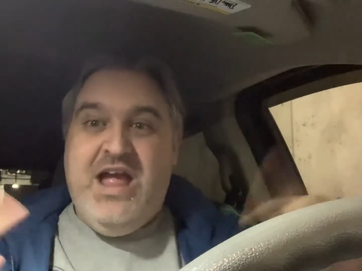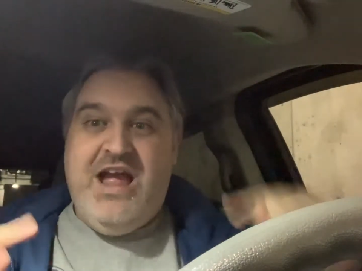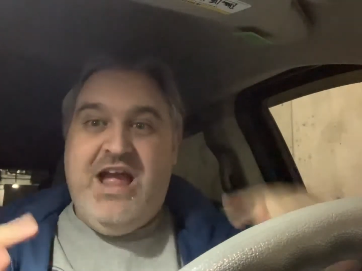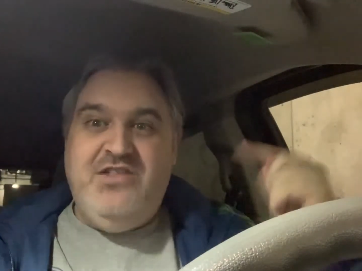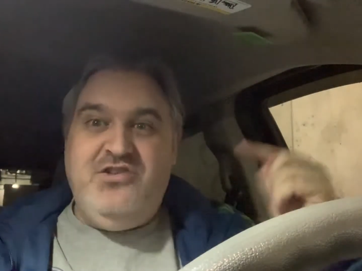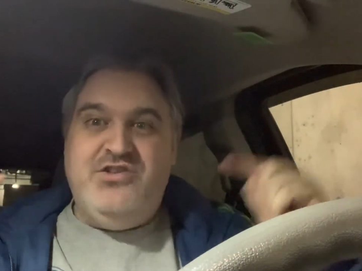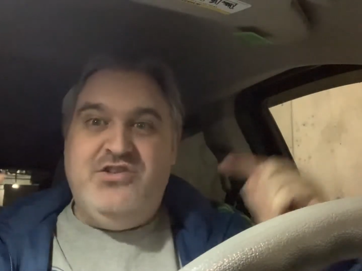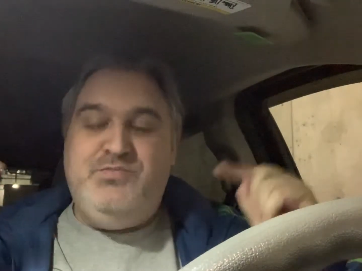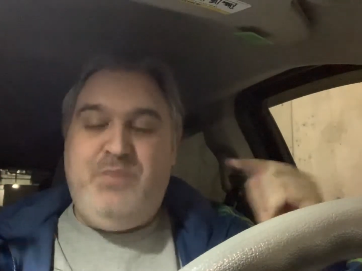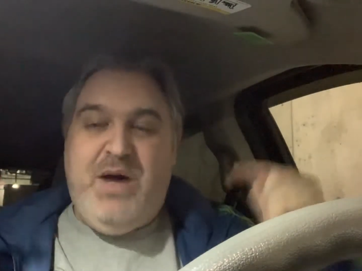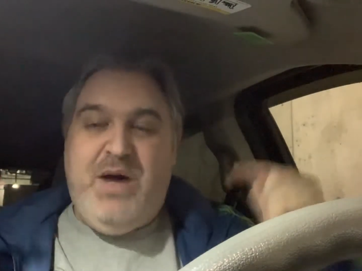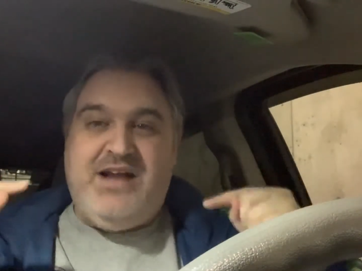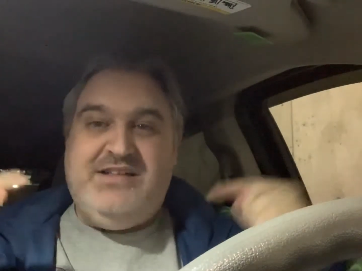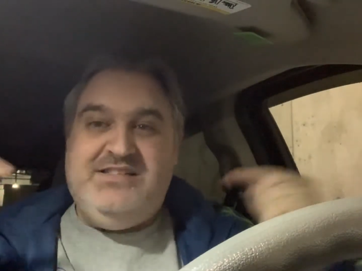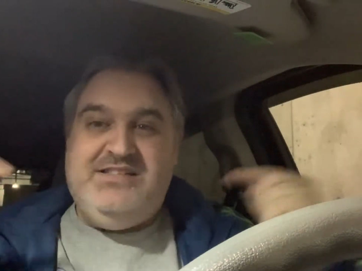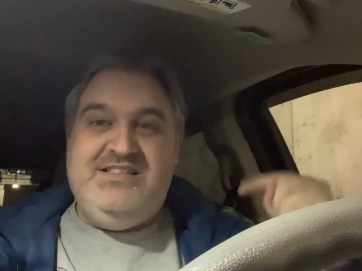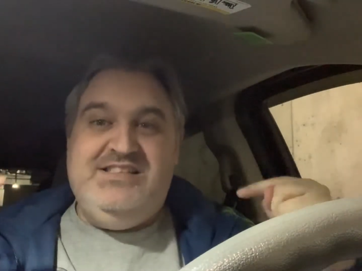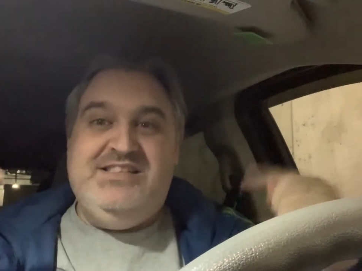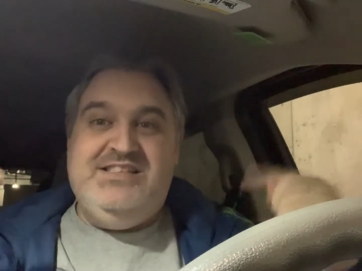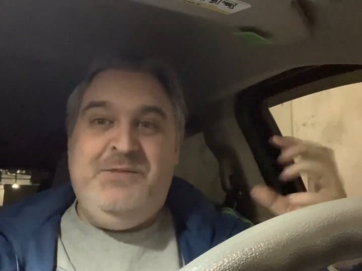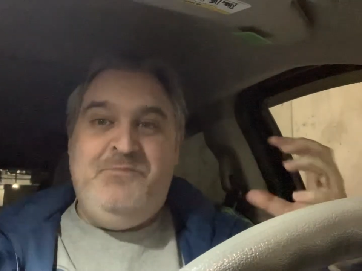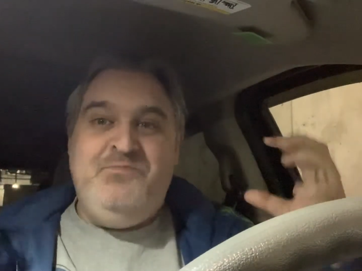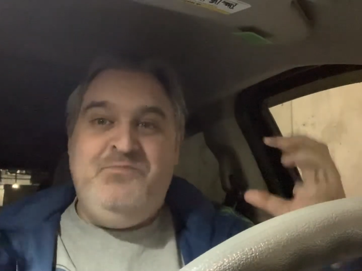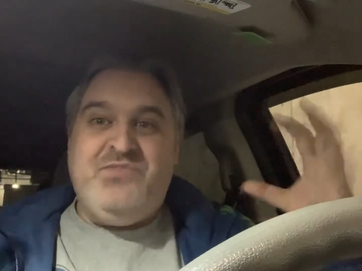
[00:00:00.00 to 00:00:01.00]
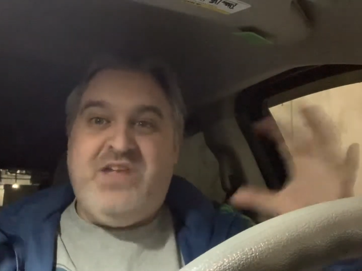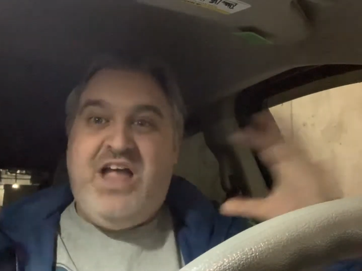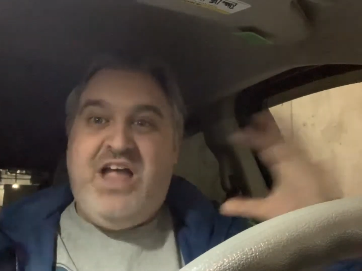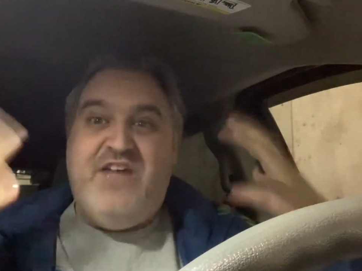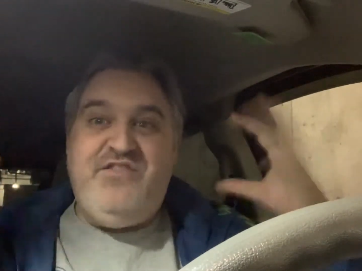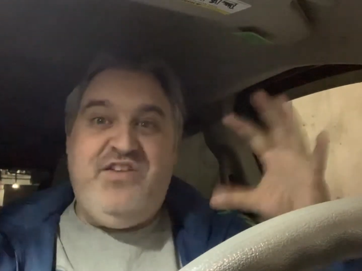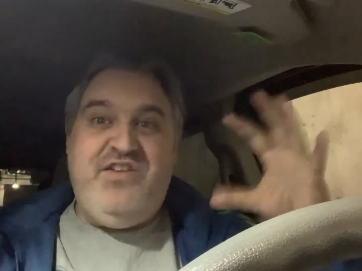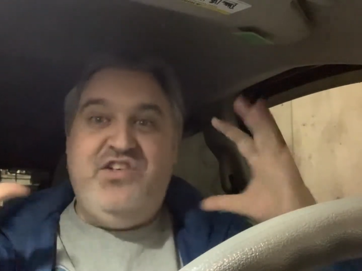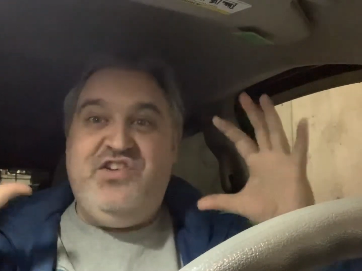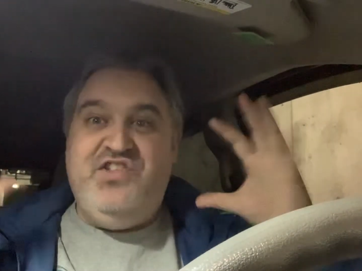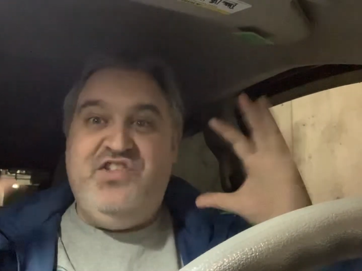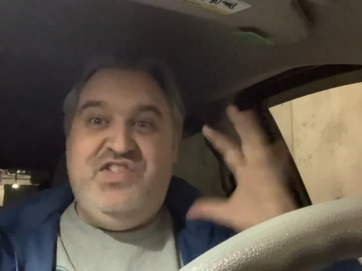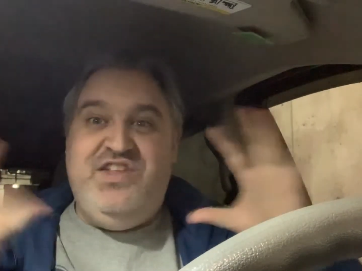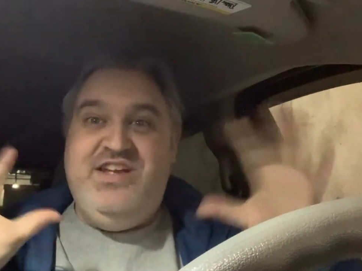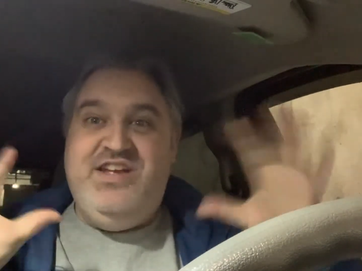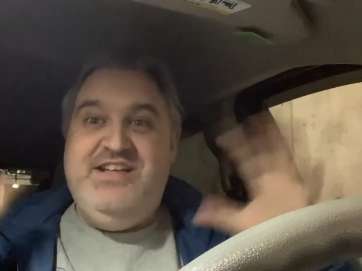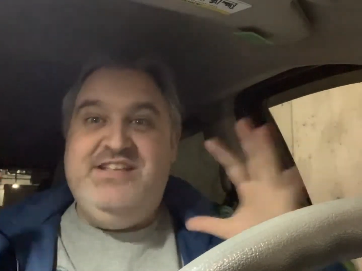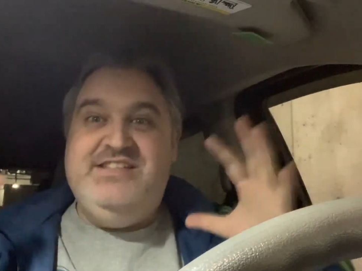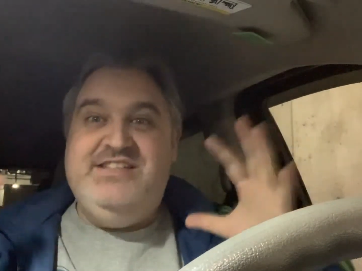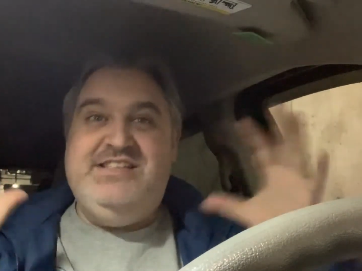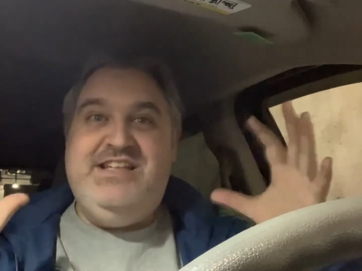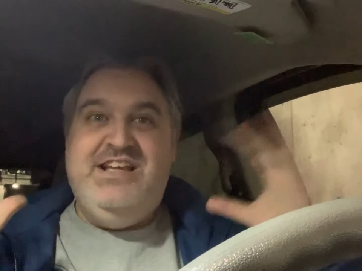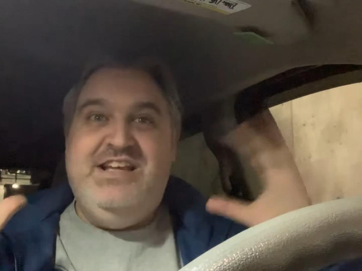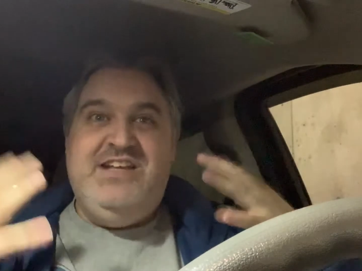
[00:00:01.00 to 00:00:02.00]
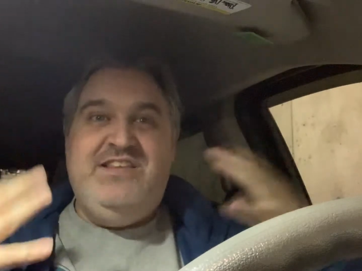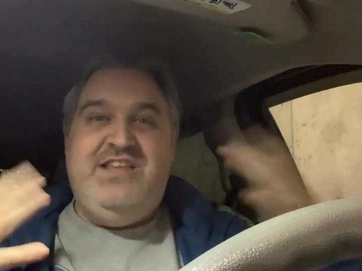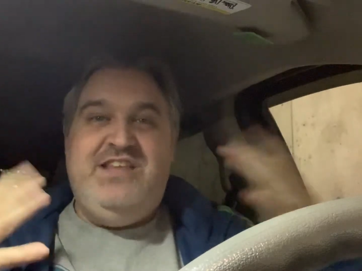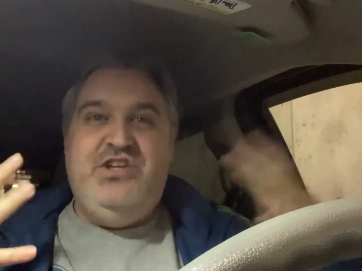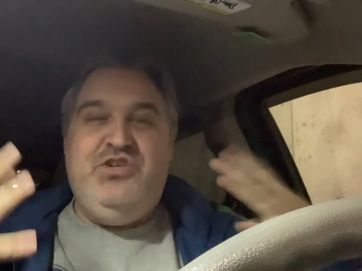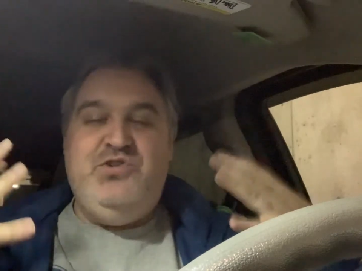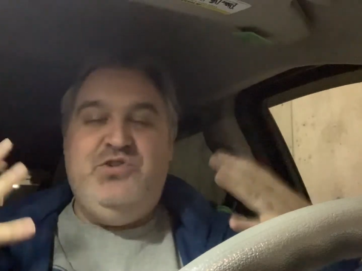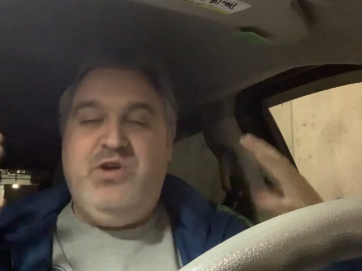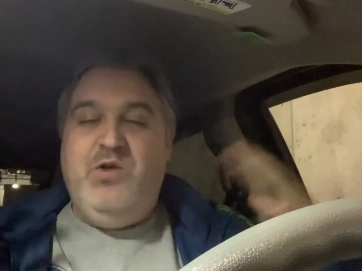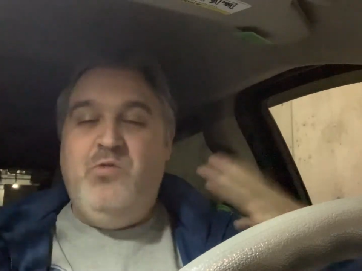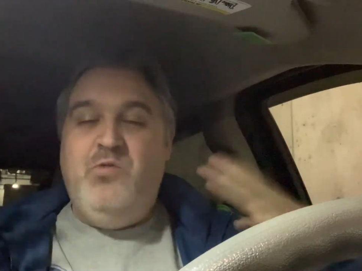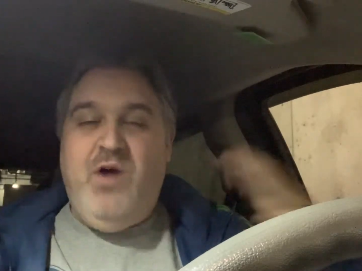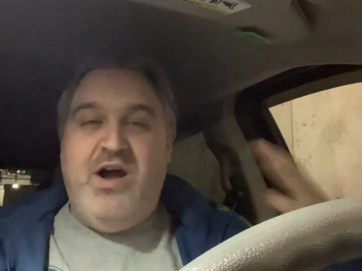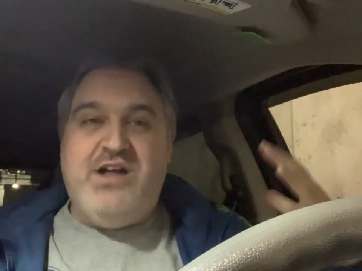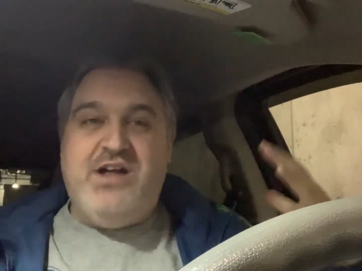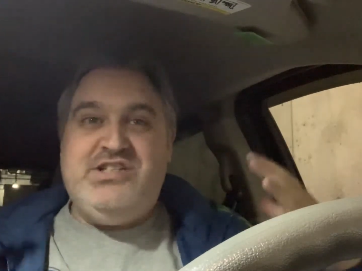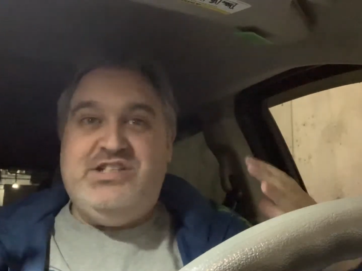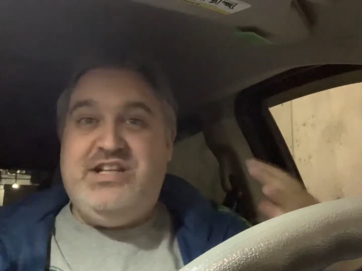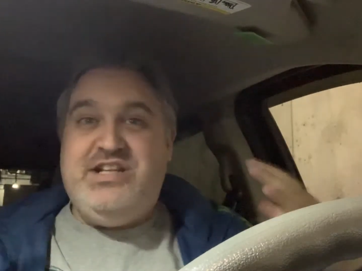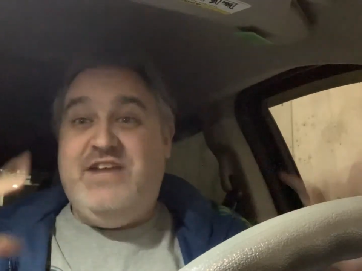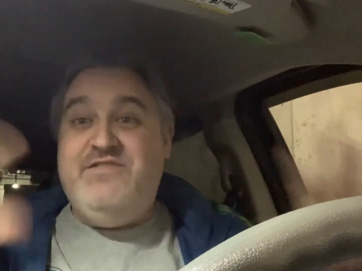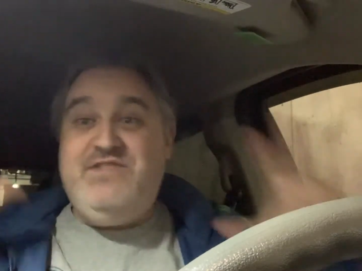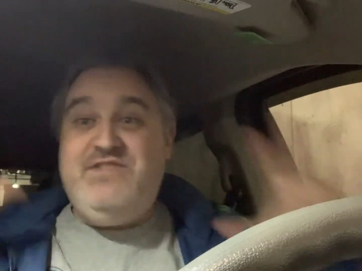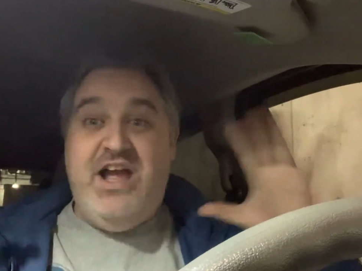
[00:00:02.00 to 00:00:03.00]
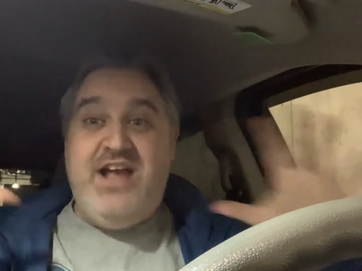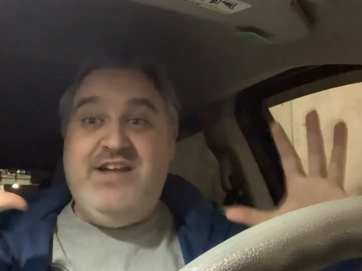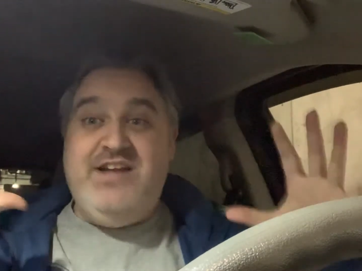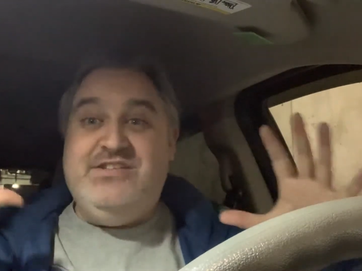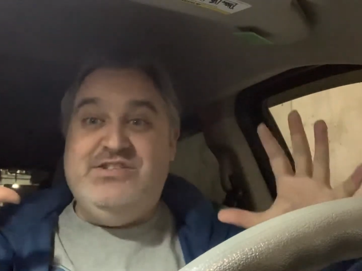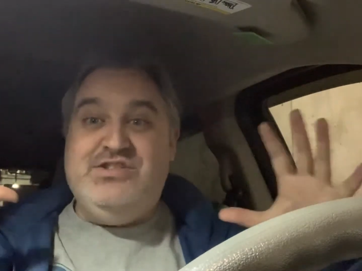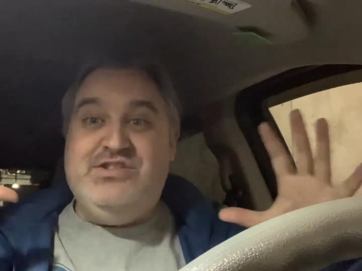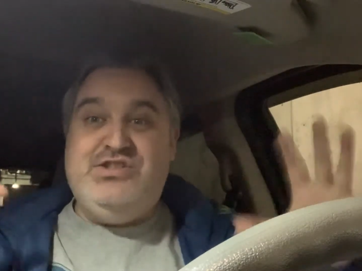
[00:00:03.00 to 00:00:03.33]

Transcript: And those boxes have other things that you can watch that I've done.